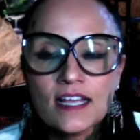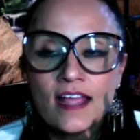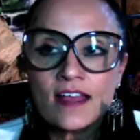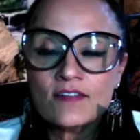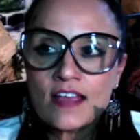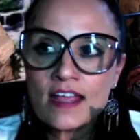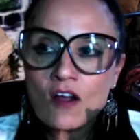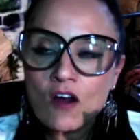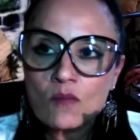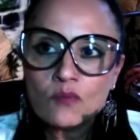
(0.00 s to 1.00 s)
and they
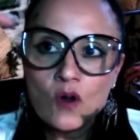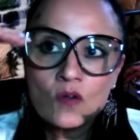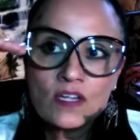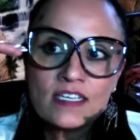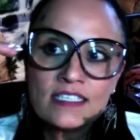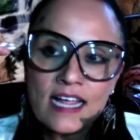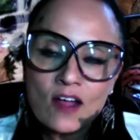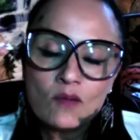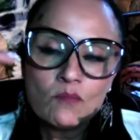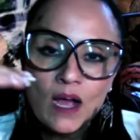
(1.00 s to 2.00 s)
are broken
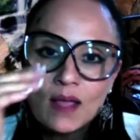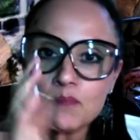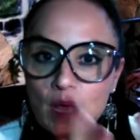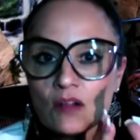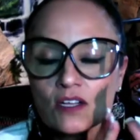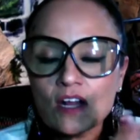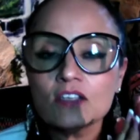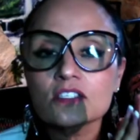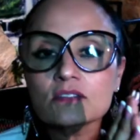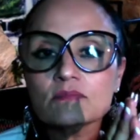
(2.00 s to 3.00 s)
down by belt
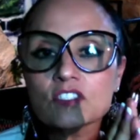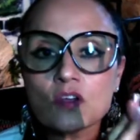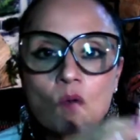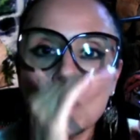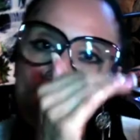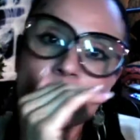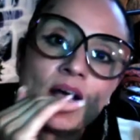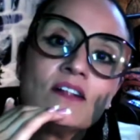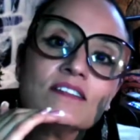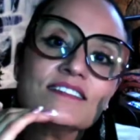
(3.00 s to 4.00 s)
color. So white
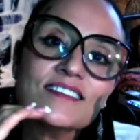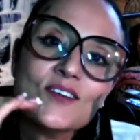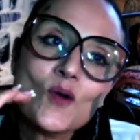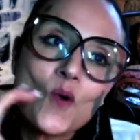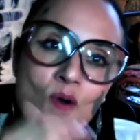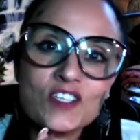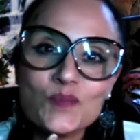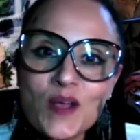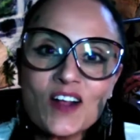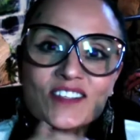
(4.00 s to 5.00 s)
belt,
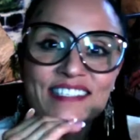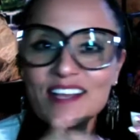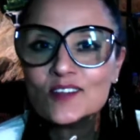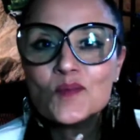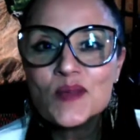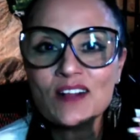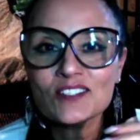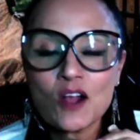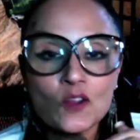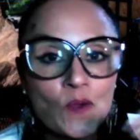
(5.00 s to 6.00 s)
orange belt, yellow
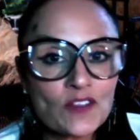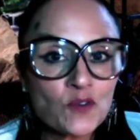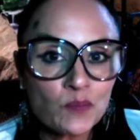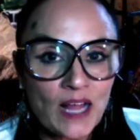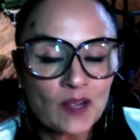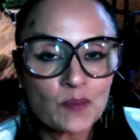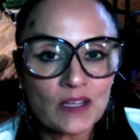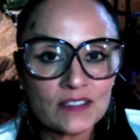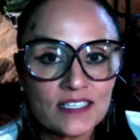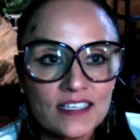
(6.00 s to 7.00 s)
belt, all the way through black
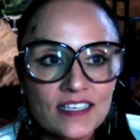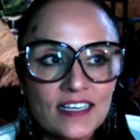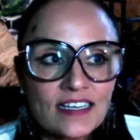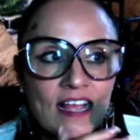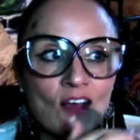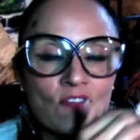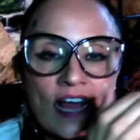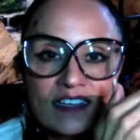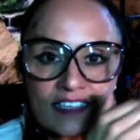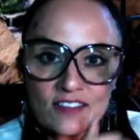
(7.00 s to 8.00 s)
belt. Now
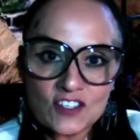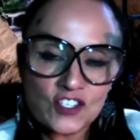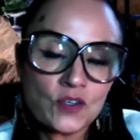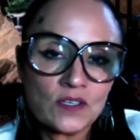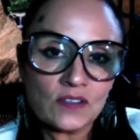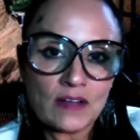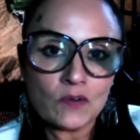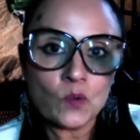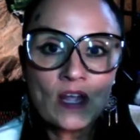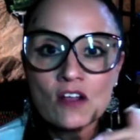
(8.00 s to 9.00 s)
that is at the student
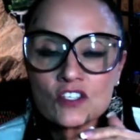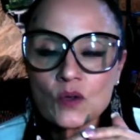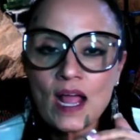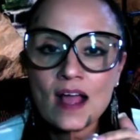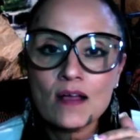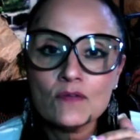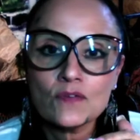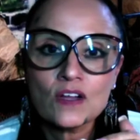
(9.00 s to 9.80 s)
level. We also have